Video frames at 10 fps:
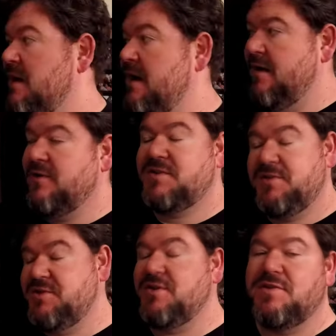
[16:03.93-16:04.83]
And
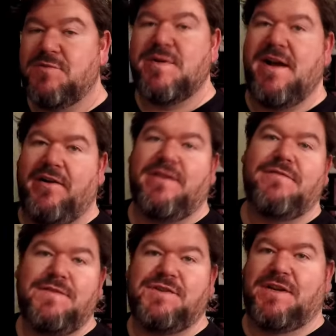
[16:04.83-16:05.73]
also it shows the reality of
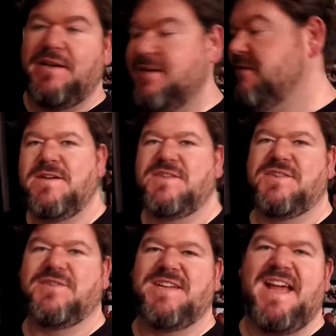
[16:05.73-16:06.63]
fishing.
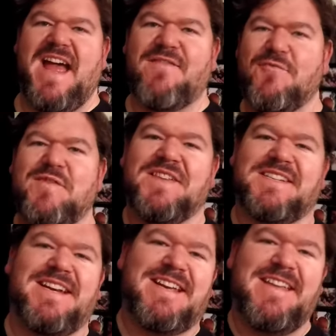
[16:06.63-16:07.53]
So to everyone that's
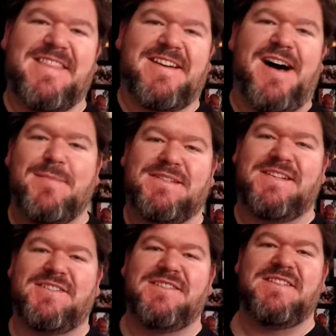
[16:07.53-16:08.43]
going to get in the comment
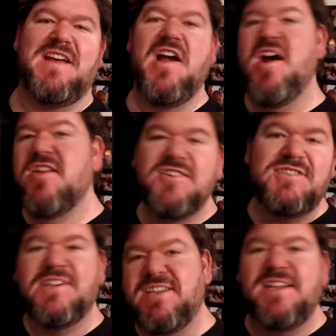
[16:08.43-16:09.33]
section and say, oh, you
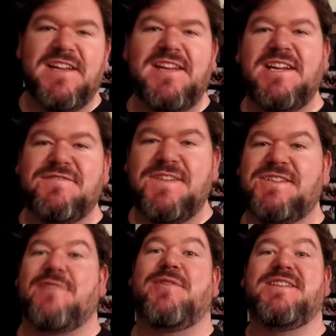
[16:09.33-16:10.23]
suck, you didn't catch
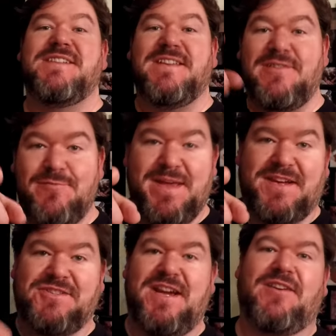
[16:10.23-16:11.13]
fish, I want to see you make
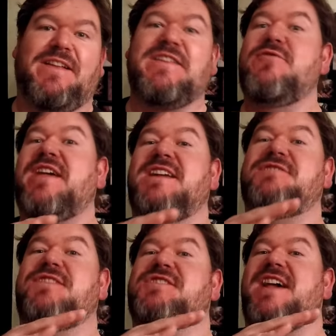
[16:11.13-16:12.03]
a channel and you
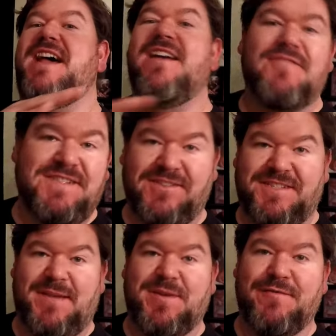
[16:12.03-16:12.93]
catch fish every single
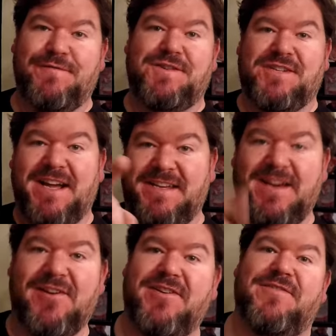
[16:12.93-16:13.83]
time you go fishing. I
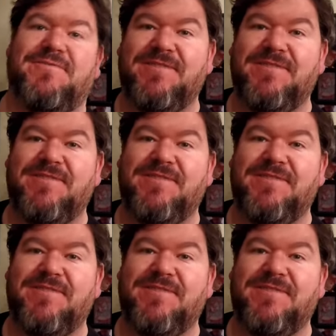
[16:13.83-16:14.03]
dare you.